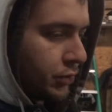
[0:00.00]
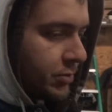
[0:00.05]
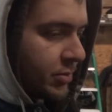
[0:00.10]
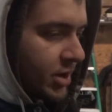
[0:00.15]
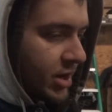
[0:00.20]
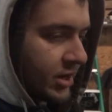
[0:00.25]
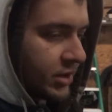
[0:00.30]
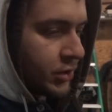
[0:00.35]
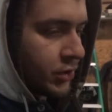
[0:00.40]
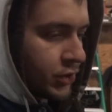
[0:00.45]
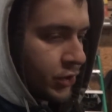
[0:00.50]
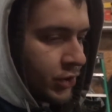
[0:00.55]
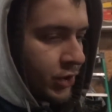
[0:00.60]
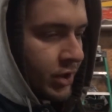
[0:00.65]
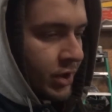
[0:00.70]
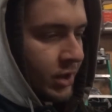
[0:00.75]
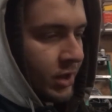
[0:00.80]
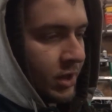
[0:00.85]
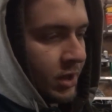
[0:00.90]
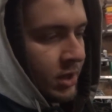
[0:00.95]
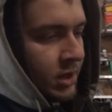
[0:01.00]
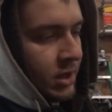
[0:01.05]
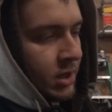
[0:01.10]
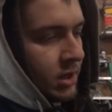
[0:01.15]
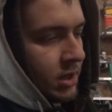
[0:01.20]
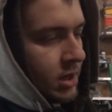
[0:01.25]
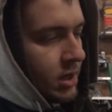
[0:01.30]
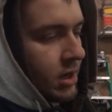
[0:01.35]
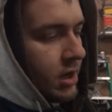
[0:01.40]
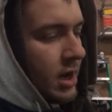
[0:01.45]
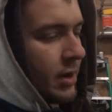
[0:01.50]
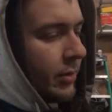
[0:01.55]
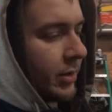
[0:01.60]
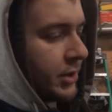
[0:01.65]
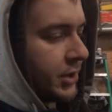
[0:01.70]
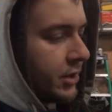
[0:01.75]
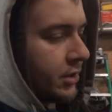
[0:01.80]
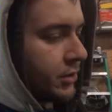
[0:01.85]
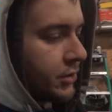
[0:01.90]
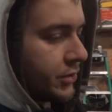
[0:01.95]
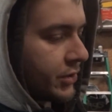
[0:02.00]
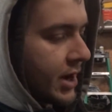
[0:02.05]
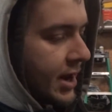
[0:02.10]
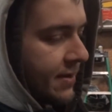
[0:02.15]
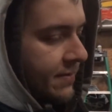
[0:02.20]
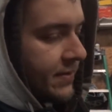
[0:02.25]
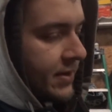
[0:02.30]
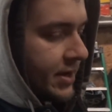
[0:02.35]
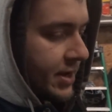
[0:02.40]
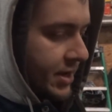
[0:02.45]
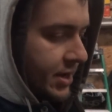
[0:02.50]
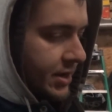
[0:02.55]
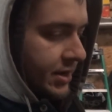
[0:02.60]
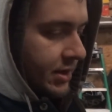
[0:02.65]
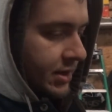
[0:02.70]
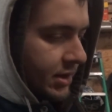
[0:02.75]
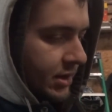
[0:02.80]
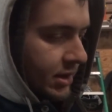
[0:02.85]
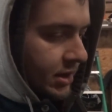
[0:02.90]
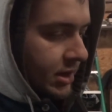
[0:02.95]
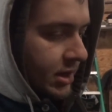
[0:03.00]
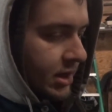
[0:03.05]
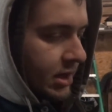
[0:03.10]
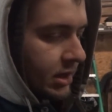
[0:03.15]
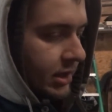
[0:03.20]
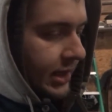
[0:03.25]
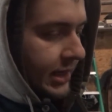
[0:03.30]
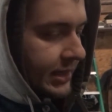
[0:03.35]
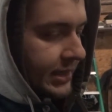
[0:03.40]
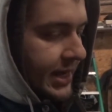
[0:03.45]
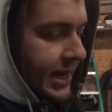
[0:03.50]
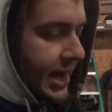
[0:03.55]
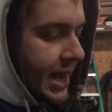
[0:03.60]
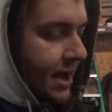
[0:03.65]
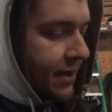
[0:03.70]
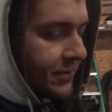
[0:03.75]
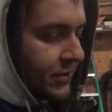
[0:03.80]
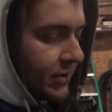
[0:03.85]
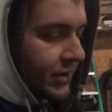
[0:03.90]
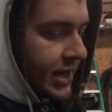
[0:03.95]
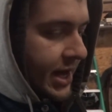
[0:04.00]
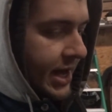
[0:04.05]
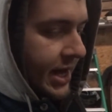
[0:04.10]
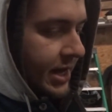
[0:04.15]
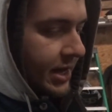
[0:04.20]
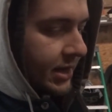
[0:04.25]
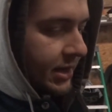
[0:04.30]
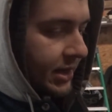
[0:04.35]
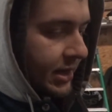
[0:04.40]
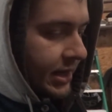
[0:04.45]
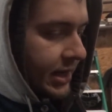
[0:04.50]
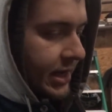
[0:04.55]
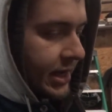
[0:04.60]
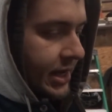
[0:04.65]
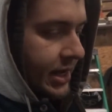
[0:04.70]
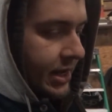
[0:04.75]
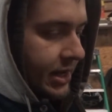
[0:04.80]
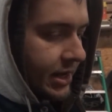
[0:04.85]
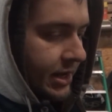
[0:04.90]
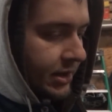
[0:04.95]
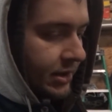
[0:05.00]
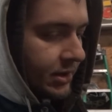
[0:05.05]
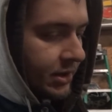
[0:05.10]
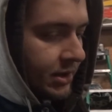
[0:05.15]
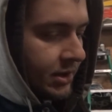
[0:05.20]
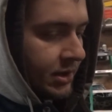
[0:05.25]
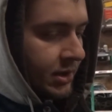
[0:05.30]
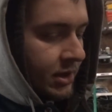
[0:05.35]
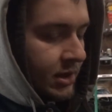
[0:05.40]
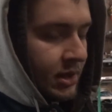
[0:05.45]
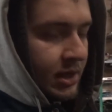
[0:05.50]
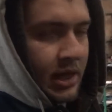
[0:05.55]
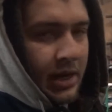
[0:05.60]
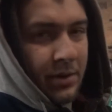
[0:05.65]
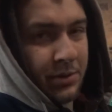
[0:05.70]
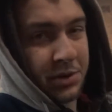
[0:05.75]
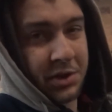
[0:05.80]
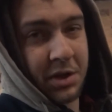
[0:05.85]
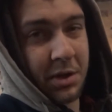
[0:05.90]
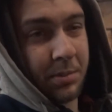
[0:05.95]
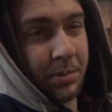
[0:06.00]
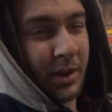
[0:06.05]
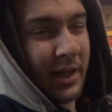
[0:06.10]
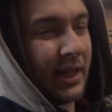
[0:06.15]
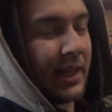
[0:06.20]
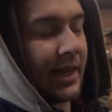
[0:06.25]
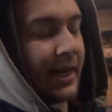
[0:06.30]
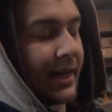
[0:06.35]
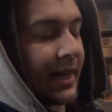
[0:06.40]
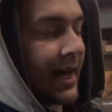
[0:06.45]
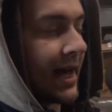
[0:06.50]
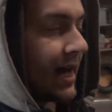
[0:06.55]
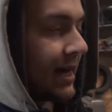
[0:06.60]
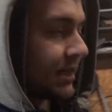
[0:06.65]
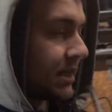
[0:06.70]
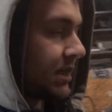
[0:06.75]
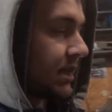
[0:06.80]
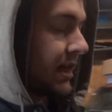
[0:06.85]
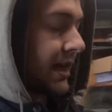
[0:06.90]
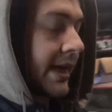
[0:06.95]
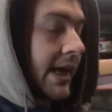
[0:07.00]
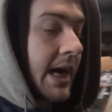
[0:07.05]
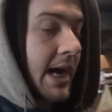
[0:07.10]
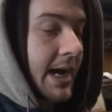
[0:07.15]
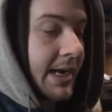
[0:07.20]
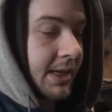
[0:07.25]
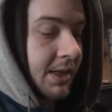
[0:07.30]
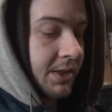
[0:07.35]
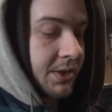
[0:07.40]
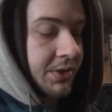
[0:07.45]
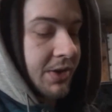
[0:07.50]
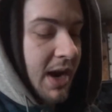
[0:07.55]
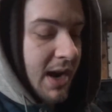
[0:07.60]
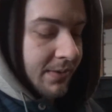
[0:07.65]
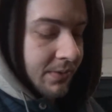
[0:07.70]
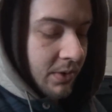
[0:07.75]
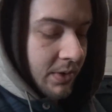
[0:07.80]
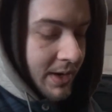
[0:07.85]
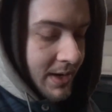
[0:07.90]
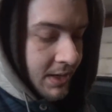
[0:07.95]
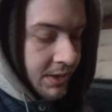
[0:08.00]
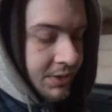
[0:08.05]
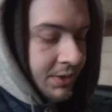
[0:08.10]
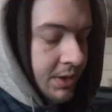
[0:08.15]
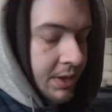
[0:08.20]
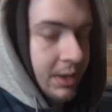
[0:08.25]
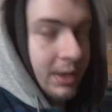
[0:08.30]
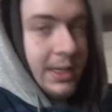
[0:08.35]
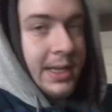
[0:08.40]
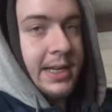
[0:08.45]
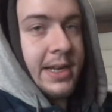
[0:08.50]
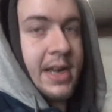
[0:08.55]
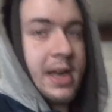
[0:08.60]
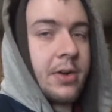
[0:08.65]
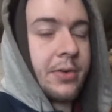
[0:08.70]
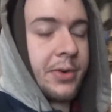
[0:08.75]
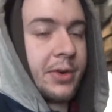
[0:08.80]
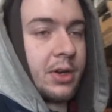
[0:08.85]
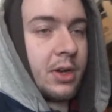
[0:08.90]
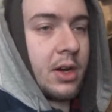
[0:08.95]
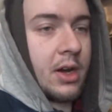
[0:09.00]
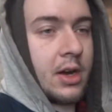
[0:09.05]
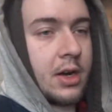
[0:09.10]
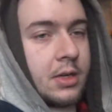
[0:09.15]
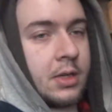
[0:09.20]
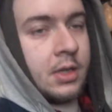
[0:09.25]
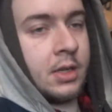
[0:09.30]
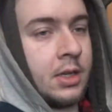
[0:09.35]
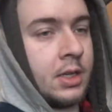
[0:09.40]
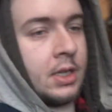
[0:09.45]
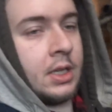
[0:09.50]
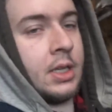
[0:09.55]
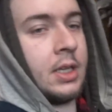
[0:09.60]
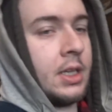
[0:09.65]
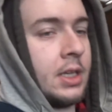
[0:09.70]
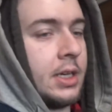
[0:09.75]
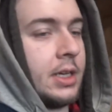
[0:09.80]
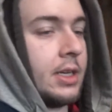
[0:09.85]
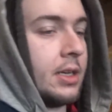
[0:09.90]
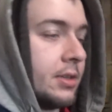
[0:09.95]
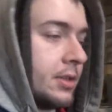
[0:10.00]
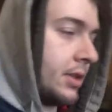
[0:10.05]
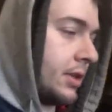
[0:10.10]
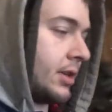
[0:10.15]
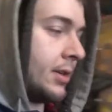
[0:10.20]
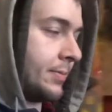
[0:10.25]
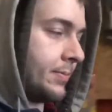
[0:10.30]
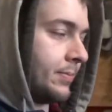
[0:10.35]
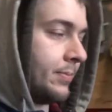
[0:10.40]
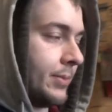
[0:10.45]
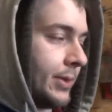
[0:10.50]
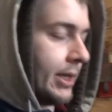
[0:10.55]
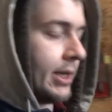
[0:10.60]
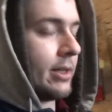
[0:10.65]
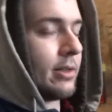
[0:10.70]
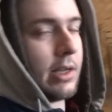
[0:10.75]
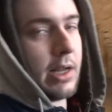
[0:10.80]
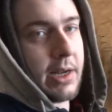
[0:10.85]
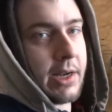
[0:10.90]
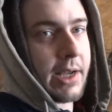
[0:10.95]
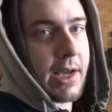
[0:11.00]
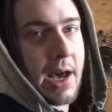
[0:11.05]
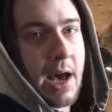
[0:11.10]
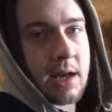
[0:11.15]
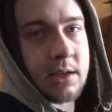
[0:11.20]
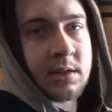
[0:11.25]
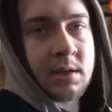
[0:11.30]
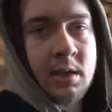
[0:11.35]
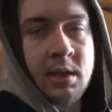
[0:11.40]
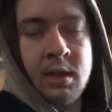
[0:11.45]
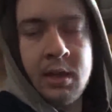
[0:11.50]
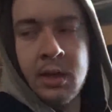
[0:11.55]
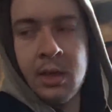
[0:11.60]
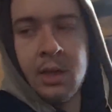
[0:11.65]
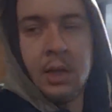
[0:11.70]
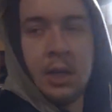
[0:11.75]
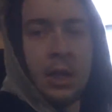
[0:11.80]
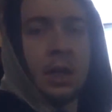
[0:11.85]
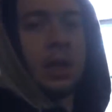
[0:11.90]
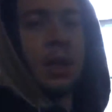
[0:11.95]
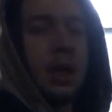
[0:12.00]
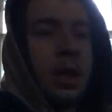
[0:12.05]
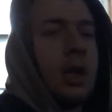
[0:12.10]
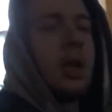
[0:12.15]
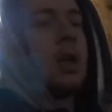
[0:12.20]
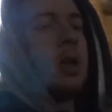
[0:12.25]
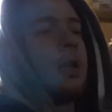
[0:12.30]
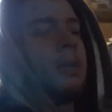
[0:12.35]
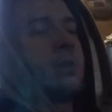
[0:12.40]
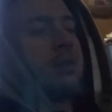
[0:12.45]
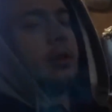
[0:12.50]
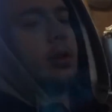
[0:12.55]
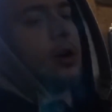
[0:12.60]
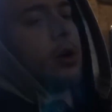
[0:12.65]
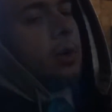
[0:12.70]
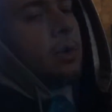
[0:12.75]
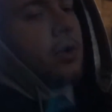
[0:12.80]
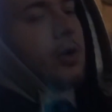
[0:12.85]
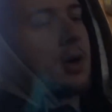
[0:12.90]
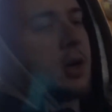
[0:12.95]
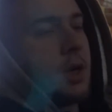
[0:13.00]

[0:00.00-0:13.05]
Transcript: much. I went to go drive it like a day after that, and it was just completely out of gas. I got into the driveway and it started leaning out real hard, and I was like, oh, yeah, it's out of gas. So